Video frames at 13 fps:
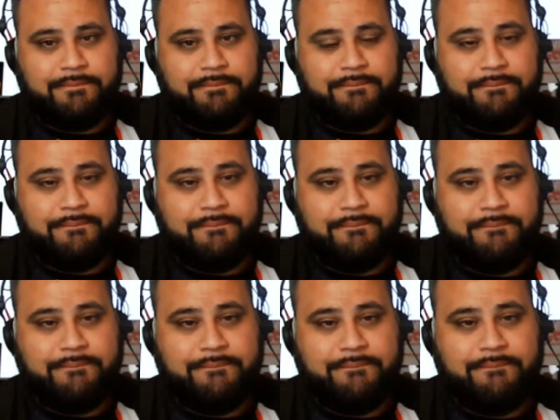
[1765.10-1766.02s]

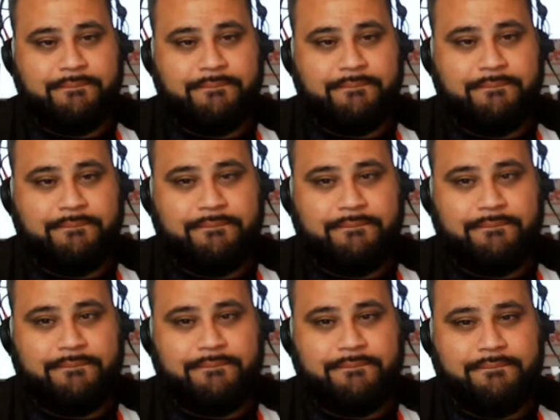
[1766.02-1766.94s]

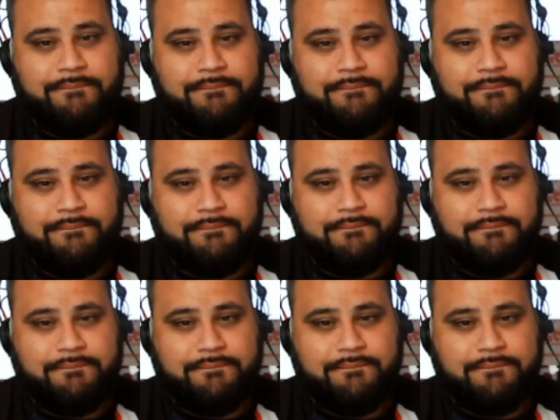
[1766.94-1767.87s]

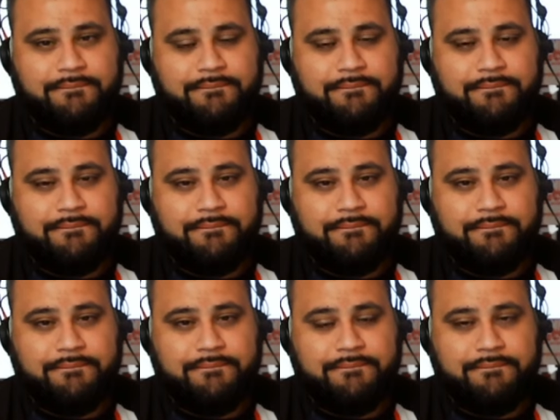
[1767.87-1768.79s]

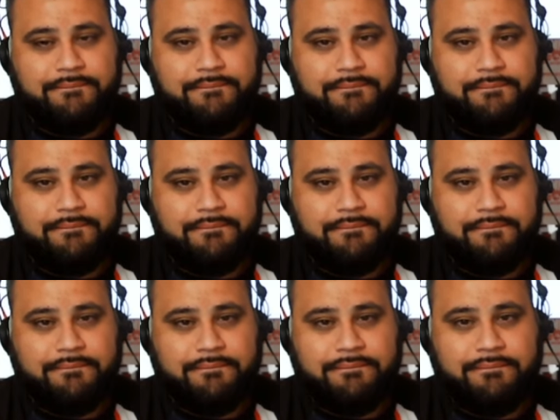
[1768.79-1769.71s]

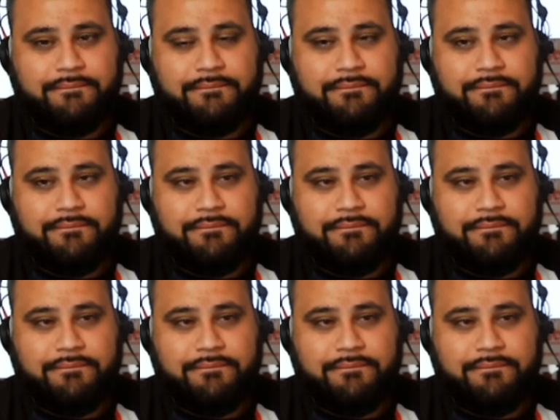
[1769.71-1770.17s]
[no speech]